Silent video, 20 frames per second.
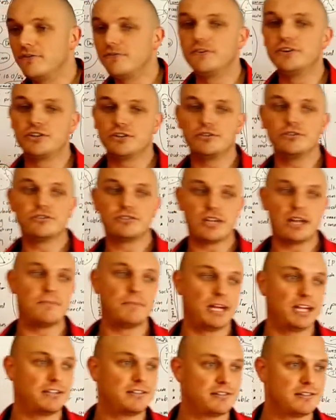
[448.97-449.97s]
official
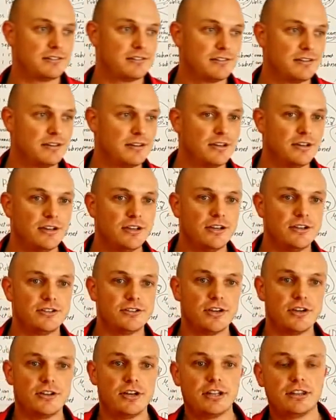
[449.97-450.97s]
subnets,
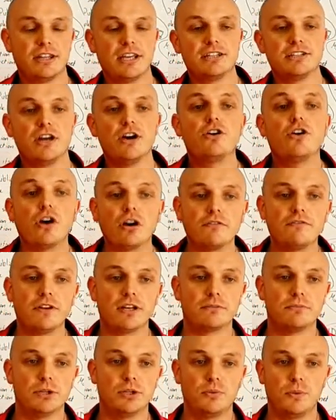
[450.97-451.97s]
so that there's no
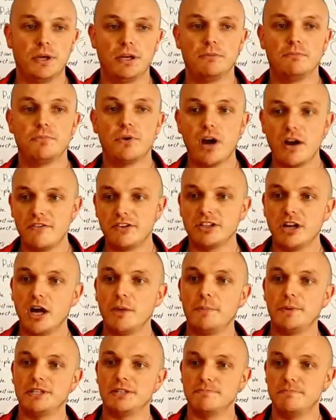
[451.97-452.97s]
conflict between private
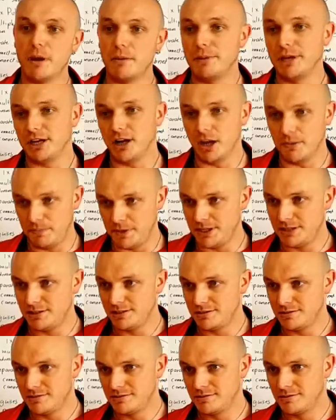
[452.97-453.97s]
IPs and public
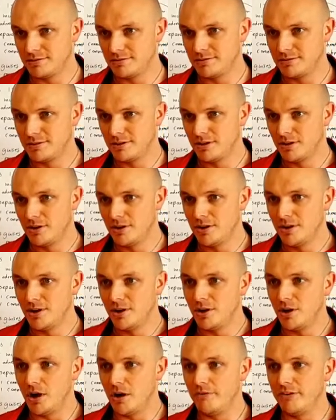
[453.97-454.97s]
IPs.
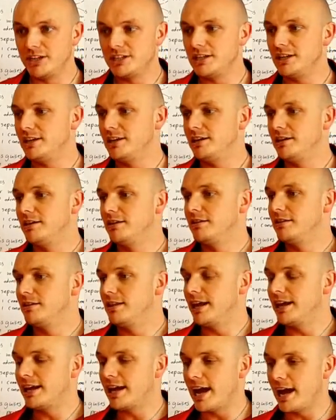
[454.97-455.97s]
Obviously,
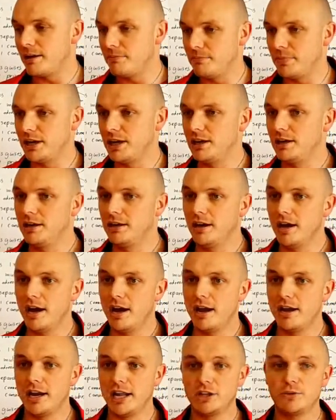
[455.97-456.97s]
there can be
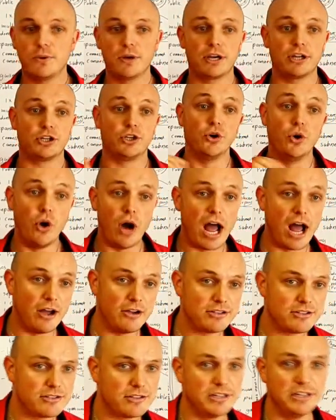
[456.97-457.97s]
a network at your
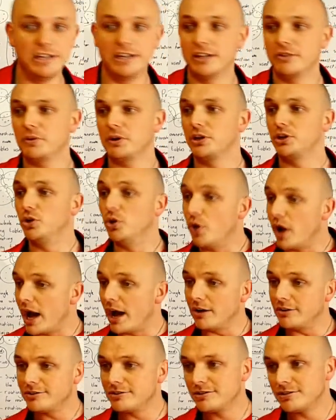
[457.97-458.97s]
house and a network at your
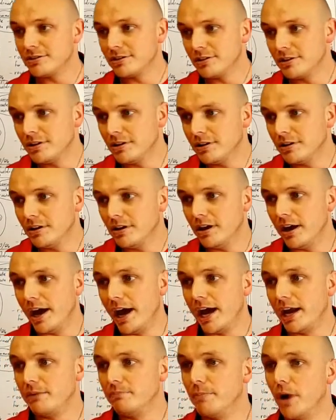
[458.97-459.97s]
house,
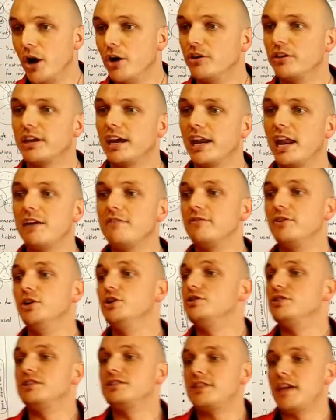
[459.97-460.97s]
and both can
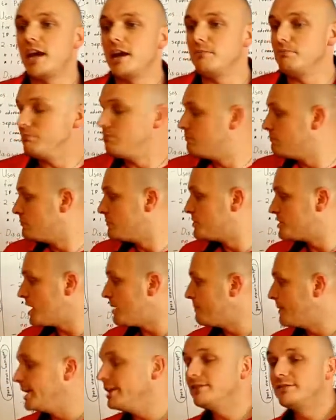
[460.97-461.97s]
use the same
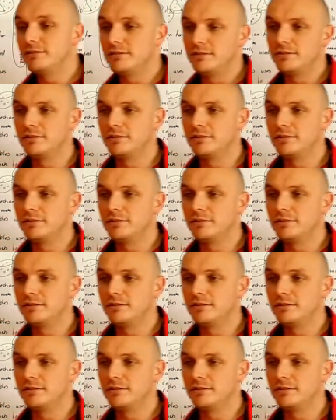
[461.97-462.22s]
subnet.